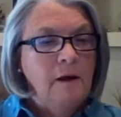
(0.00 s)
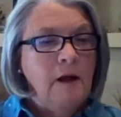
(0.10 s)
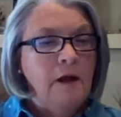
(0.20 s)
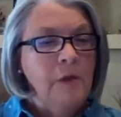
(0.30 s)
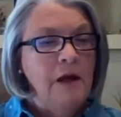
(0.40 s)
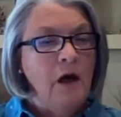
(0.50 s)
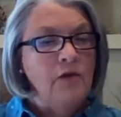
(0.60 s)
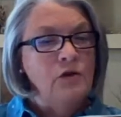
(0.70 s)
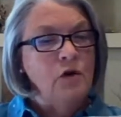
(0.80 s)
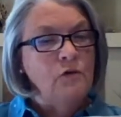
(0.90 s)
Like many
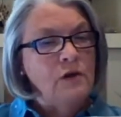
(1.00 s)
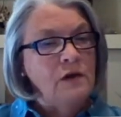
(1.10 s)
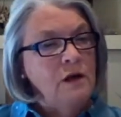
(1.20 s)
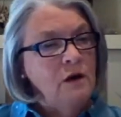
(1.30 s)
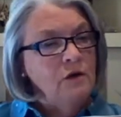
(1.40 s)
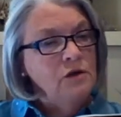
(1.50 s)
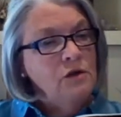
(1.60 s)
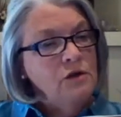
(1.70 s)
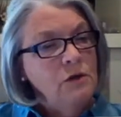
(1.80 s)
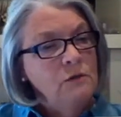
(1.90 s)
others over the
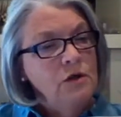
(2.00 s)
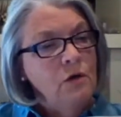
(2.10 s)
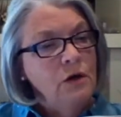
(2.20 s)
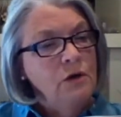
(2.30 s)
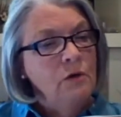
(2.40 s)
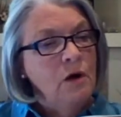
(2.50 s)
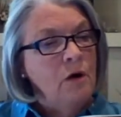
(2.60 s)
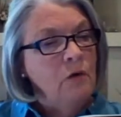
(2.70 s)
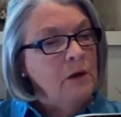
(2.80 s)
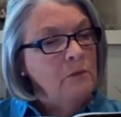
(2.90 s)
years, she was going to a
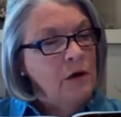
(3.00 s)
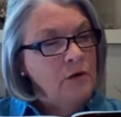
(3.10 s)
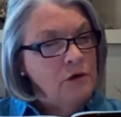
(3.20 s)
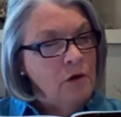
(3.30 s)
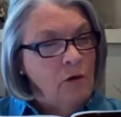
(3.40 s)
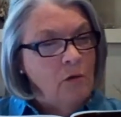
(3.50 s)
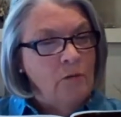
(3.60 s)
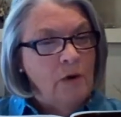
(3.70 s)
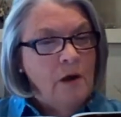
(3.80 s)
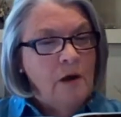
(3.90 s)
non wed mother's
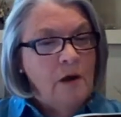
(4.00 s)
home.